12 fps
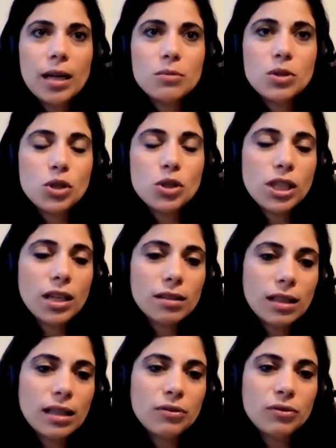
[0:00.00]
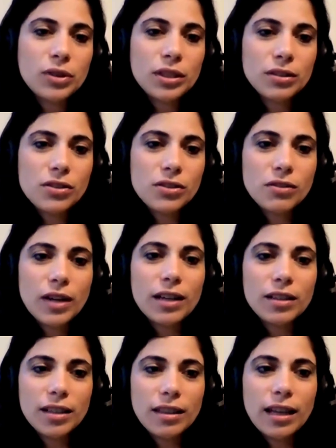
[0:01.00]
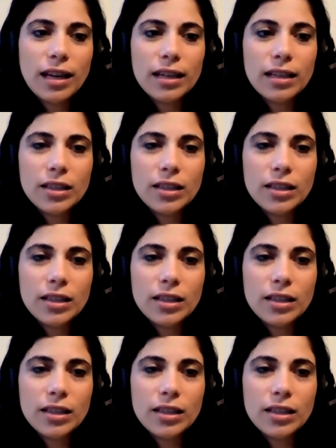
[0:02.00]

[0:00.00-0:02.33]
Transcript: So she had a lot of fears surrounding that.